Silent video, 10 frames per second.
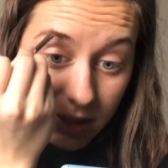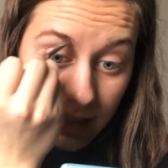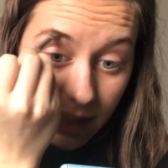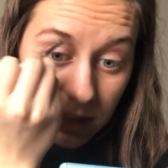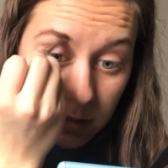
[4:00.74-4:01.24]

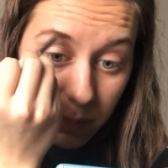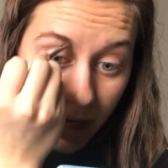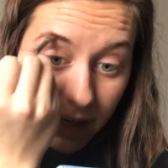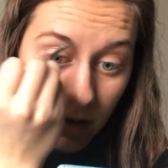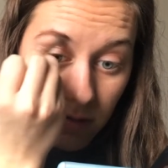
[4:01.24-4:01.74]
hairs, but
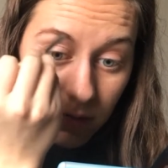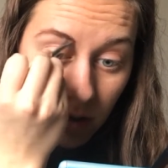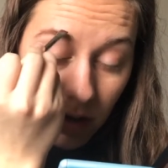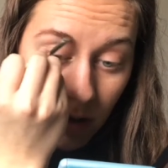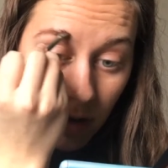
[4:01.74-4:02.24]
I don't
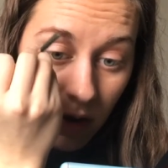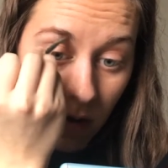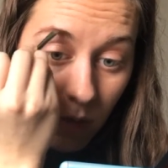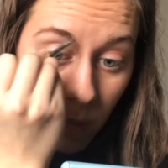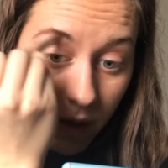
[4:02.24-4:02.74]

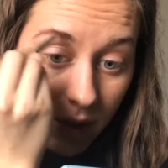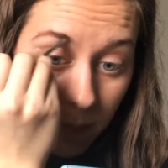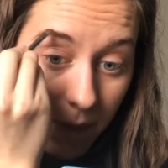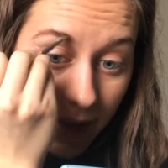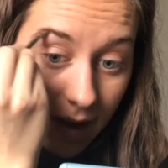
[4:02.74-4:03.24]
really
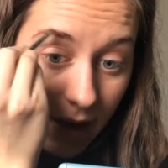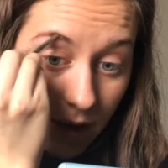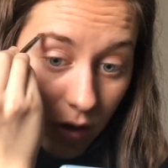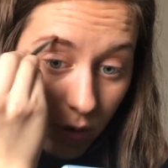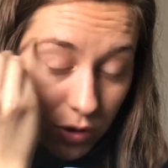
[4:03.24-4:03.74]
make a
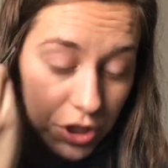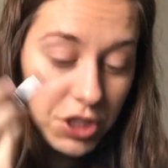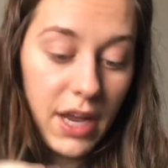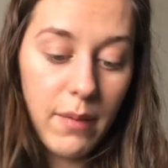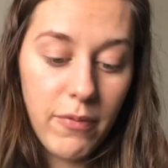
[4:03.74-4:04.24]
new
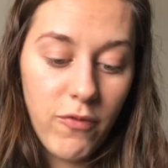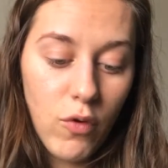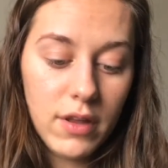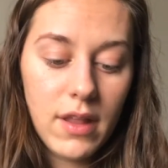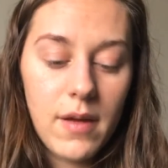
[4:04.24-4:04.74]
shape for
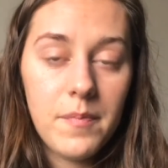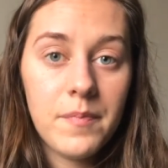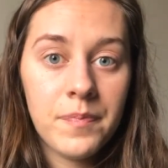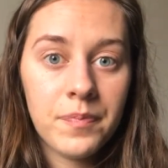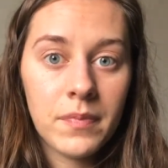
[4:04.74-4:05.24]
them.
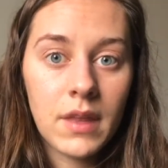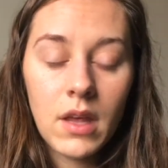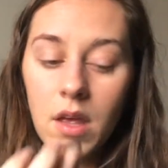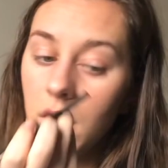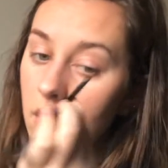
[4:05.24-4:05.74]

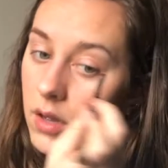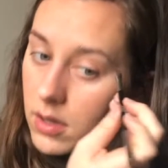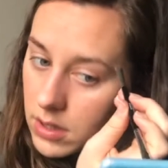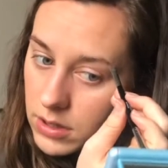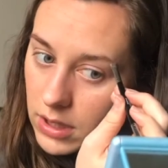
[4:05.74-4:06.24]

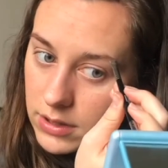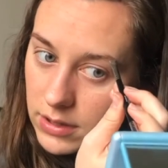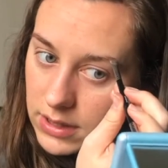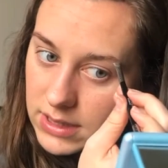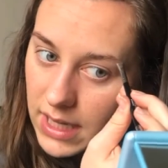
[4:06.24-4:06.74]
So I'll do the
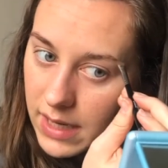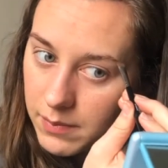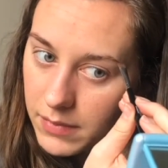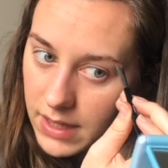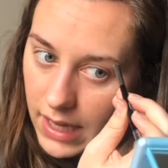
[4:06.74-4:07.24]
same
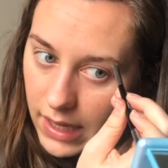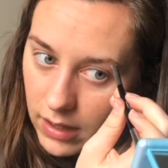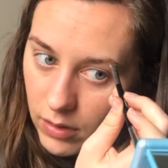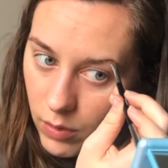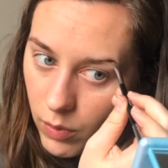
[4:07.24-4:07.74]

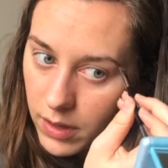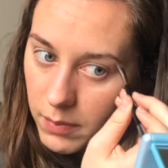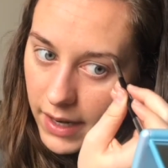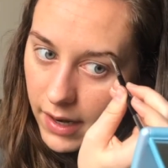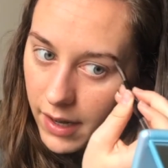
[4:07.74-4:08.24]
thing with
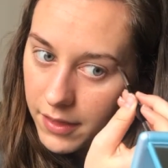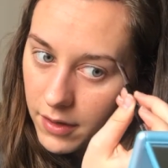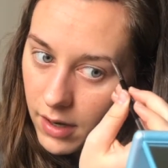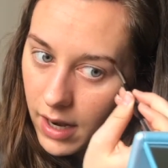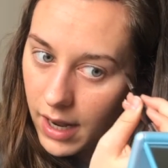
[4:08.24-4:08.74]
my other
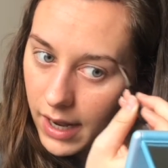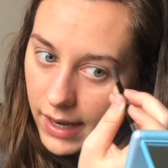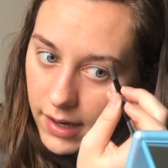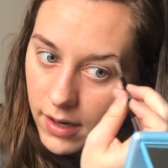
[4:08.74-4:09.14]
eye.